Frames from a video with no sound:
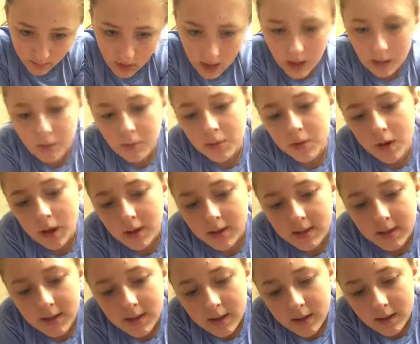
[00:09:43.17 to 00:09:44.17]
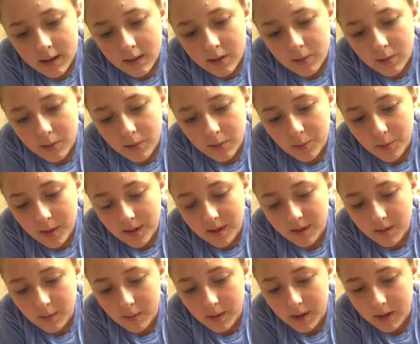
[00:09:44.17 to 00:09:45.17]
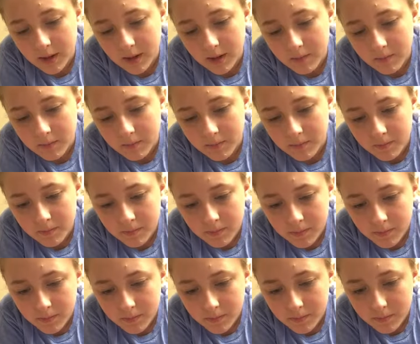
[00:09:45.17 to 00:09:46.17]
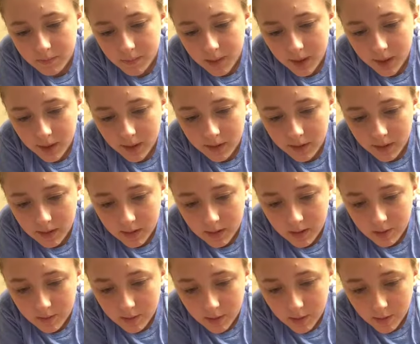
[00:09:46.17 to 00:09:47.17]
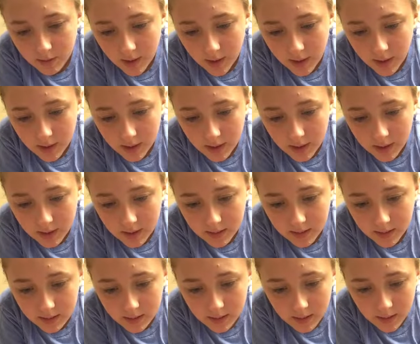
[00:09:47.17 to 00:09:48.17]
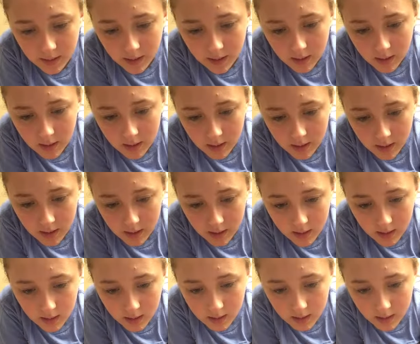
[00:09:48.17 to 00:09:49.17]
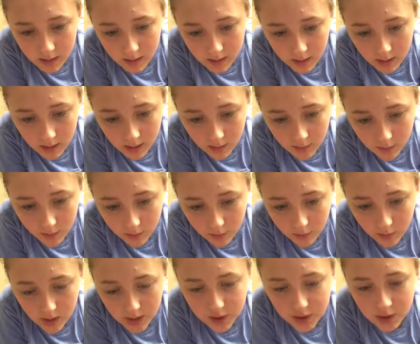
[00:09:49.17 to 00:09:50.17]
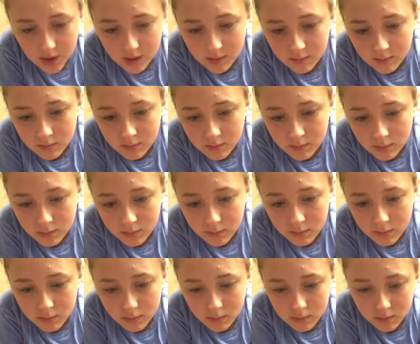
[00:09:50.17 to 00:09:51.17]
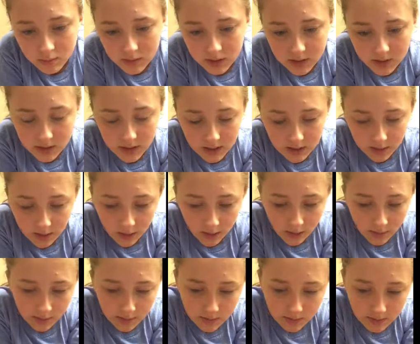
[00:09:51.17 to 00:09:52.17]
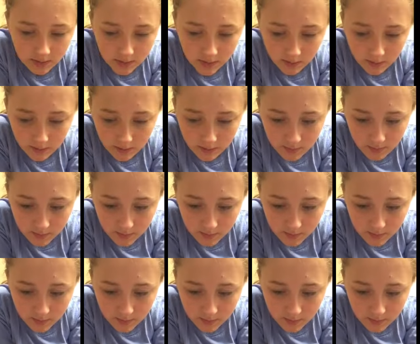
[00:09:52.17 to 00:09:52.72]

I will not say that this was a waste of money, because it did feel very nice and refreshing to take off and stuff.